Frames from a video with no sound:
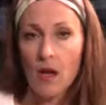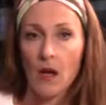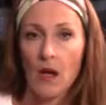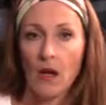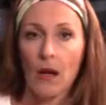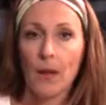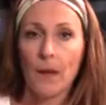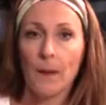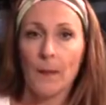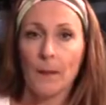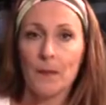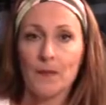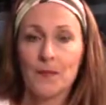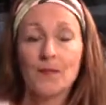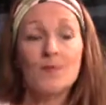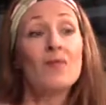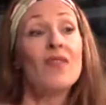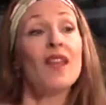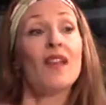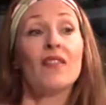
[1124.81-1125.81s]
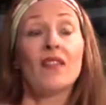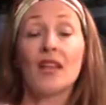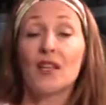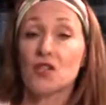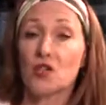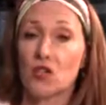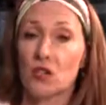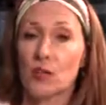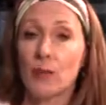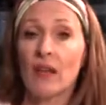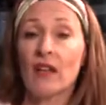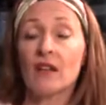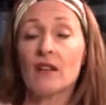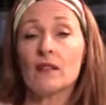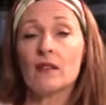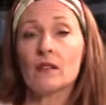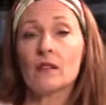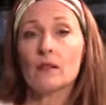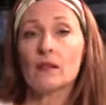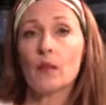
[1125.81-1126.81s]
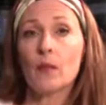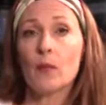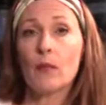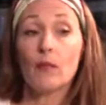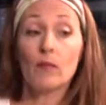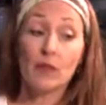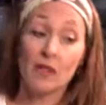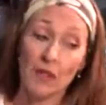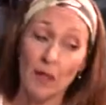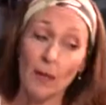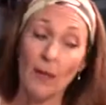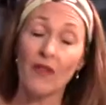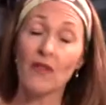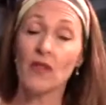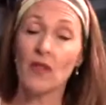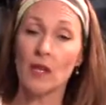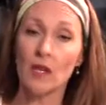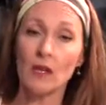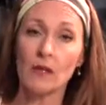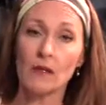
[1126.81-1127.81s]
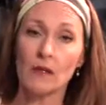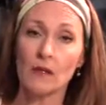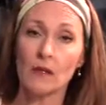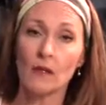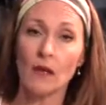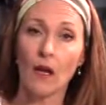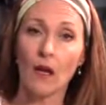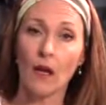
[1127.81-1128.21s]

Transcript: And that's just because some of these